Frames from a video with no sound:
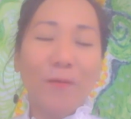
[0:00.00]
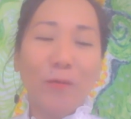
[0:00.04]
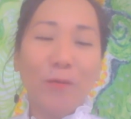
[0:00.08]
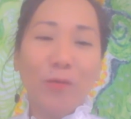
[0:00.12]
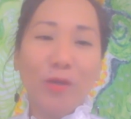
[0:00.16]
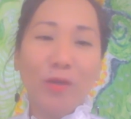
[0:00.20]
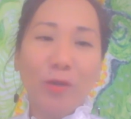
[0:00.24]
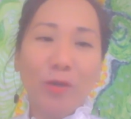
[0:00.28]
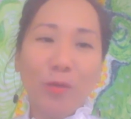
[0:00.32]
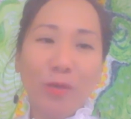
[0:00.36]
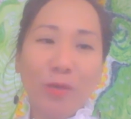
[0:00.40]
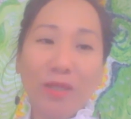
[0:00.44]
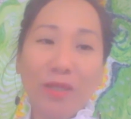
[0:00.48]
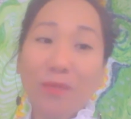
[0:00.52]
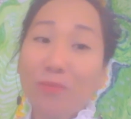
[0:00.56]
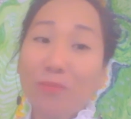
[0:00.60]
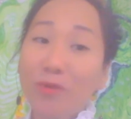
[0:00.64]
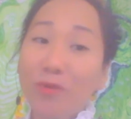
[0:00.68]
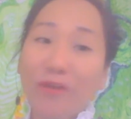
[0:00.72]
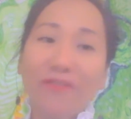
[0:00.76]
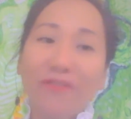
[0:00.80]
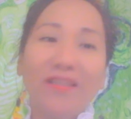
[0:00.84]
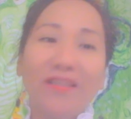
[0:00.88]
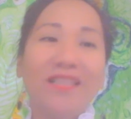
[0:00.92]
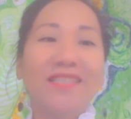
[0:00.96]
will
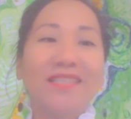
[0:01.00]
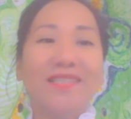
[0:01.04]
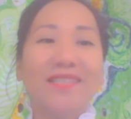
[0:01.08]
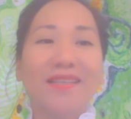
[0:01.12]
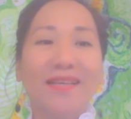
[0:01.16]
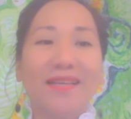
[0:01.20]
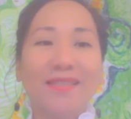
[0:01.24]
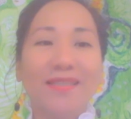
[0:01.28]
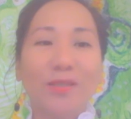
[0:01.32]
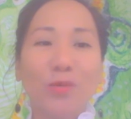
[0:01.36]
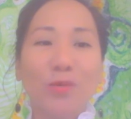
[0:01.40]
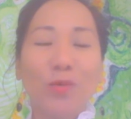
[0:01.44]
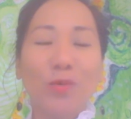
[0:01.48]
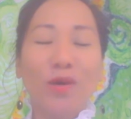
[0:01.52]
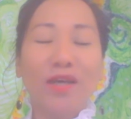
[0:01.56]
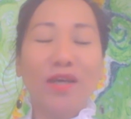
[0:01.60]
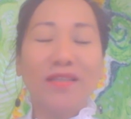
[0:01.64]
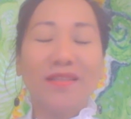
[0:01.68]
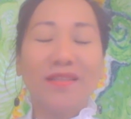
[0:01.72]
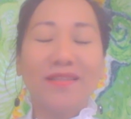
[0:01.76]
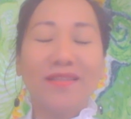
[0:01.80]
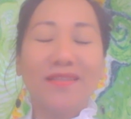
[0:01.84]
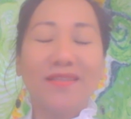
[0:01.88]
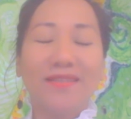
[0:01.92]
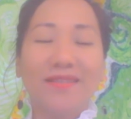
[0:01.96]
briefly discuss what
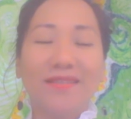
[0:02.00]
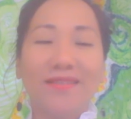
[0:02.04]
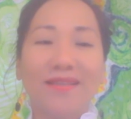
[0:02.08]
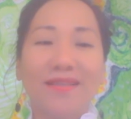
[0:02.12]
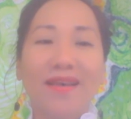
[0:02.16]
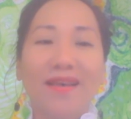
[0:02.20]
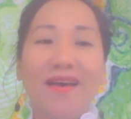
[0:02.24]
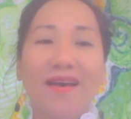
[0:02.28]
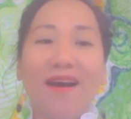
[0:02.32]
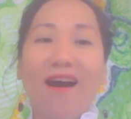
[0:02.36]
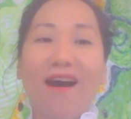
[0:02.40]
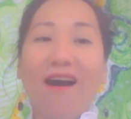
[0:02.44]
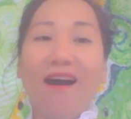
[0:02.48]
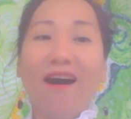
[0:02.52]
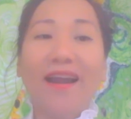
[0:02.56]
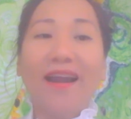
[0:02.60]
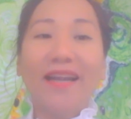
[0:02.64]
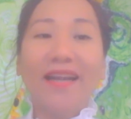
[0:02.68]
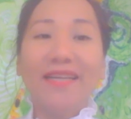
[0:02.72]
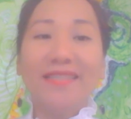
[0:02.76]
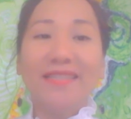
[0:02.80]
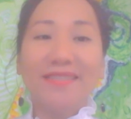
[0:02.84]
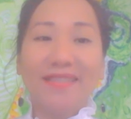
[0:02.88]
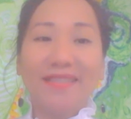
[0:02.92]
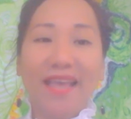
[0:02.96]

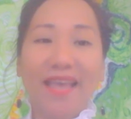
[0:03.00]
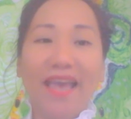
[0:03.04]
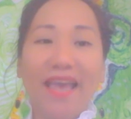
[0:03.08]
arts